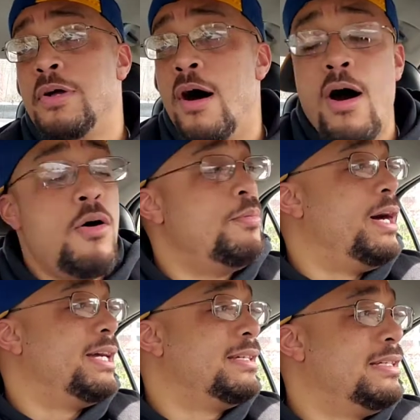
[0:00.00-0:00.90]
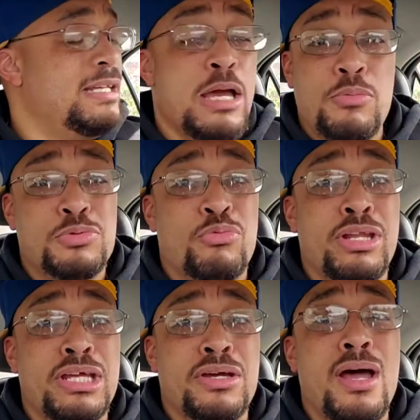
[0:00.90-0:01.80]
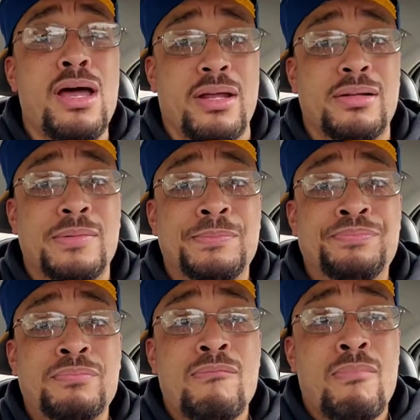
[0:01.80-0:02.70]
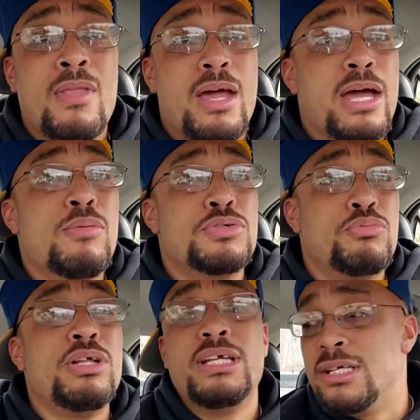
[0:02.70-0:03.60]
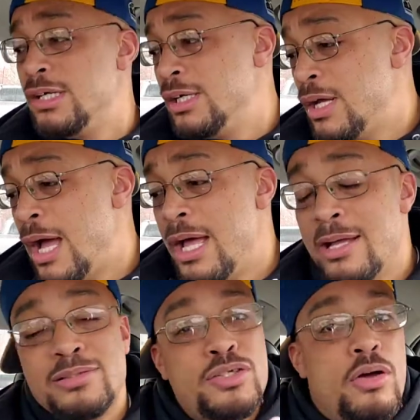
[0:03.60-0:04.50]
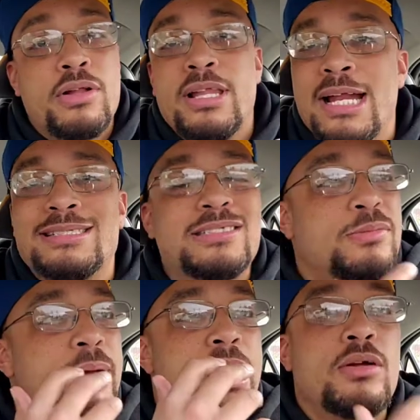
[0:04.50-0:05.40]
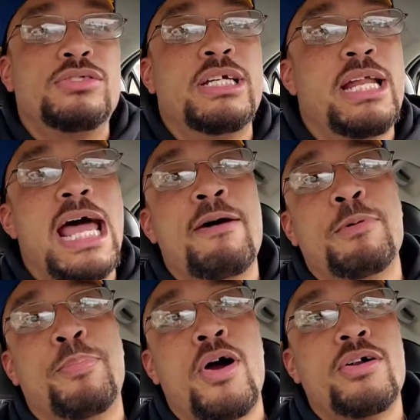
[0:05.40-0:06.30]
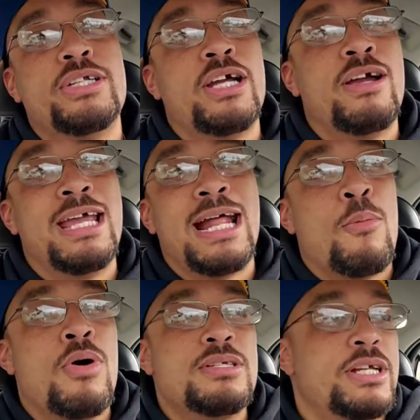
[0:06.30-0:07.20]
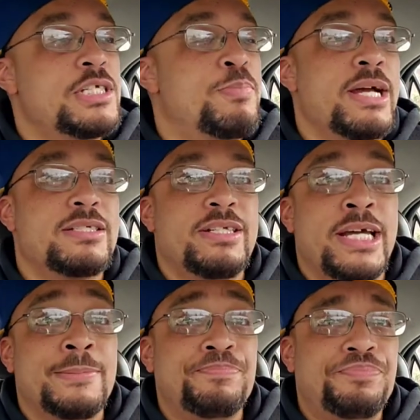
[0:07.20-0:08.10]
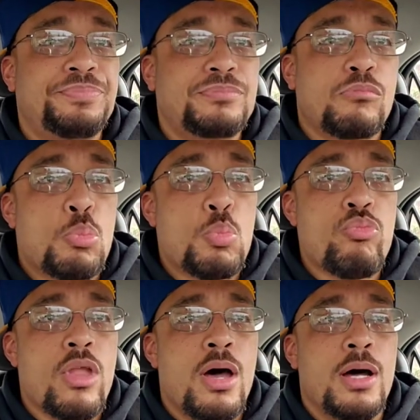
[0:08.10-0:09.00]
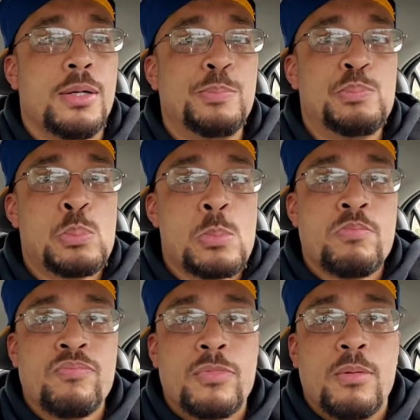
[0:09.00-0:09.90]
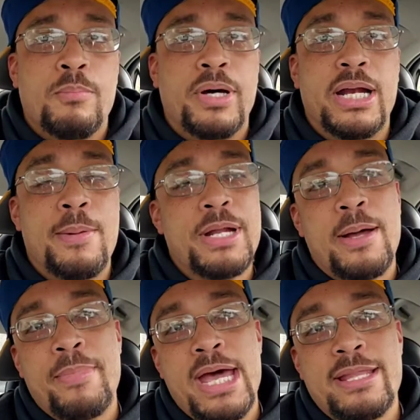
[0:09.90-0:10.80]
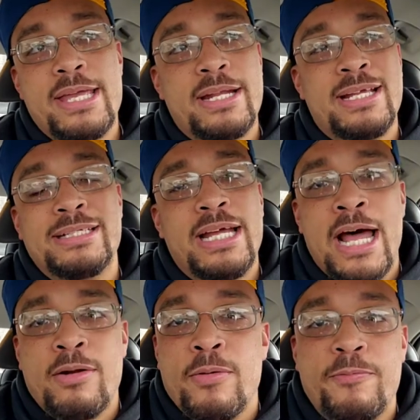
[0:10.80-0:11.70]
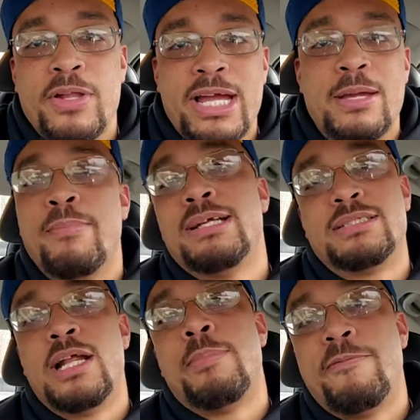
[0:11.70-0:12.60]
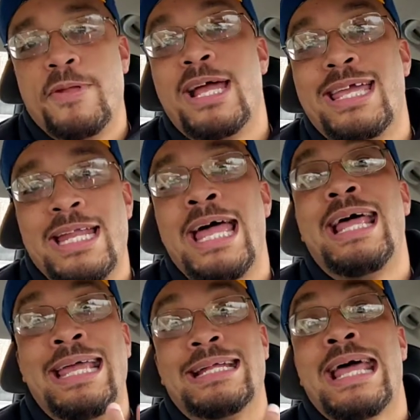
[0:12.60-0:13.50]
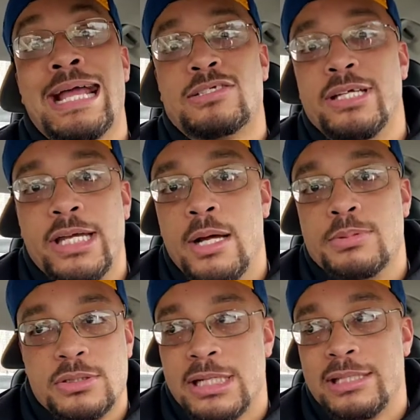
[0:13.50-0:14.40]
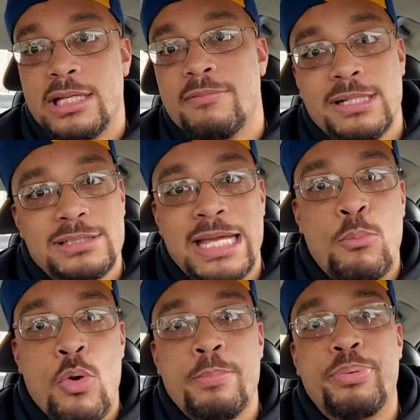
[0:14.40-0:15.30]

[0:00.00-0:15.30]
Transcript: Oh my, it was really good. It was really good. I, I, you know, the lettuce and tomato did have a part in there, and I wasn't expecting that. Um, but I'm not mad that it. Did, I don't feel like it messed it up. I feel like it, it actually helped because I think if I just had one